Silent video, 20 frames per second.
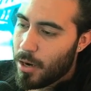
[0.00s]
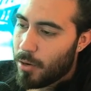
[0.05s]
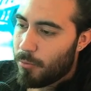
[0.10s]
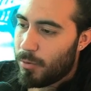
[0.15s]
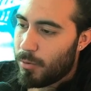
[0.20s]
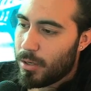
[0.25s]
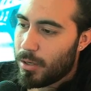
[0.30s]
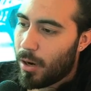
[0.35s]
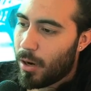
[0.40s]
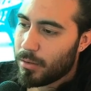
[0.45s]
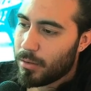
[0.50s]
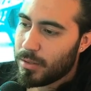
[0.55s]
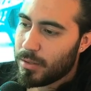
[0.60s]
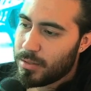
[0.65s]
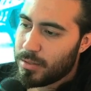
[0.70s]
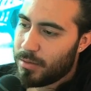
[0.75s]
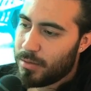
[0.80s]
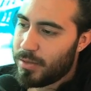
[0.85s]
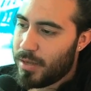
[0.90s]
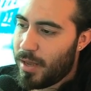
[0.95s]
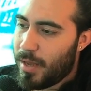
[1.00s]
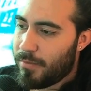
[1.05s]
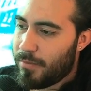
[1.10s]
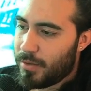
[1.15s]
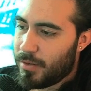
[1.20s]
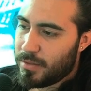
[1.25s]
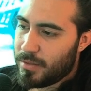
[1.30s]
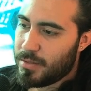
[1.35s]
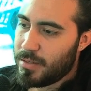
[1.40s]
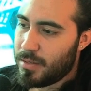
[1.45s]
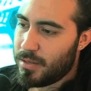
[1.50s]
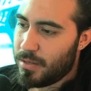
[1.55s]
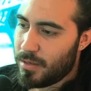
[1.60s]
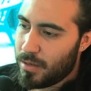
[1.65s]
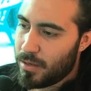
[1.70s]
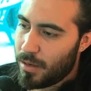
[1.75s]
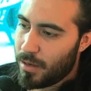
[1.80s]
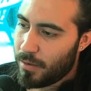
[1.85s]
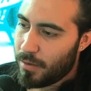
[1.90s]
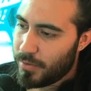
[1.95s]
regardless of the efficacy
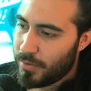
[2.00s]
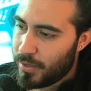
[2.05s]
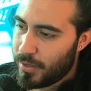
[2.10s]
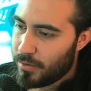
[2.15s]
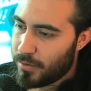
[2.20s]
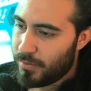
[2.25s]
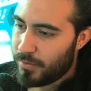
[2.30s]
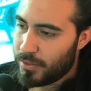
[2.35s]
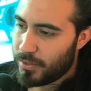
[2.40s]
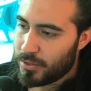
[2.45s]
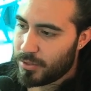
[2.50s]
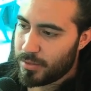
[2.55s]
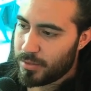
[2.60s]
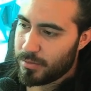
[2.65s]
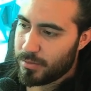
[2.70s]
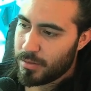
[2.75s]
of the intervention.